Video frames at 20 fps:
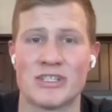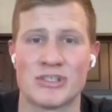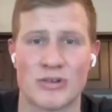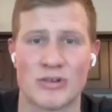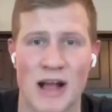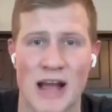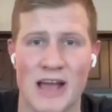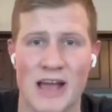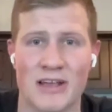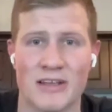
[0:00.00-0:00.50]
the
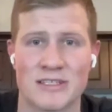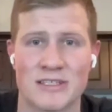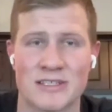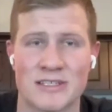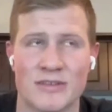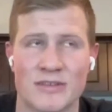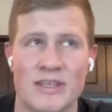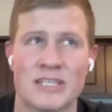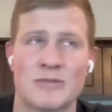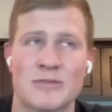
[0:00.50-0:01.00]
trials.
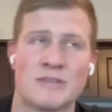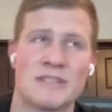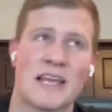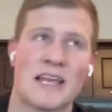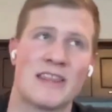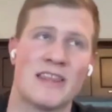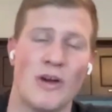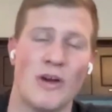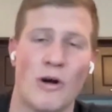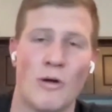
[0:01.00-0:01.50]
So this was
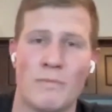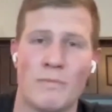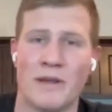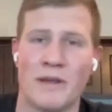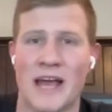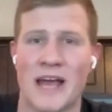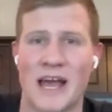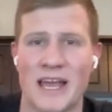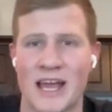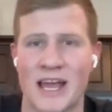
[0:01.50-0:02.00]
at the
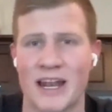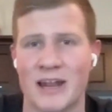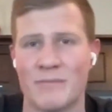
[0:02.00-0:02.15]
Open. I